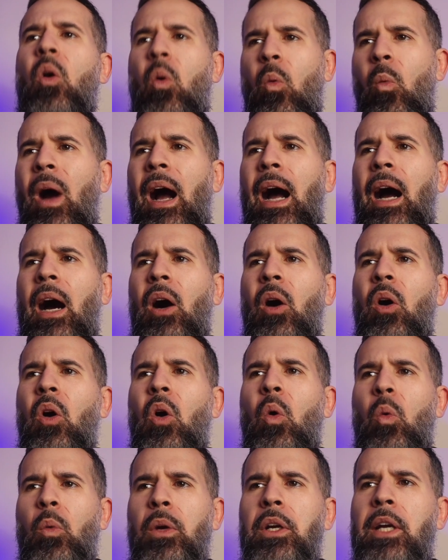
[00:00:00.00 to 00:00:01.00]
while
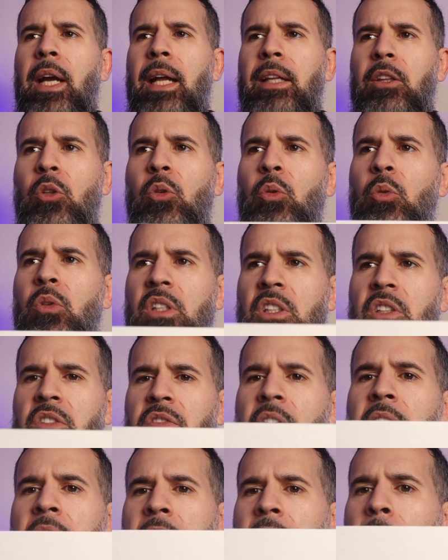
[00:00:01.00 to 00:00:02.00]
we get through this
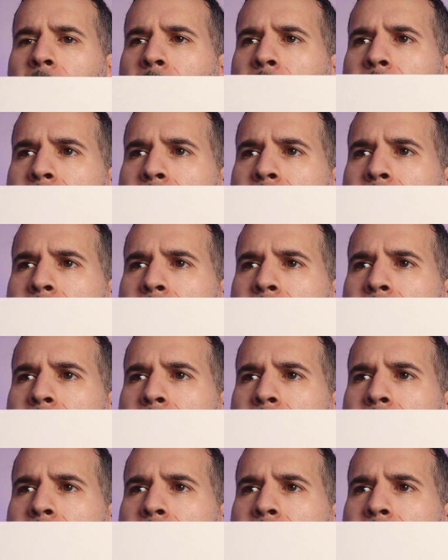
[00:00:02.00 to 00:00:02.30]
video.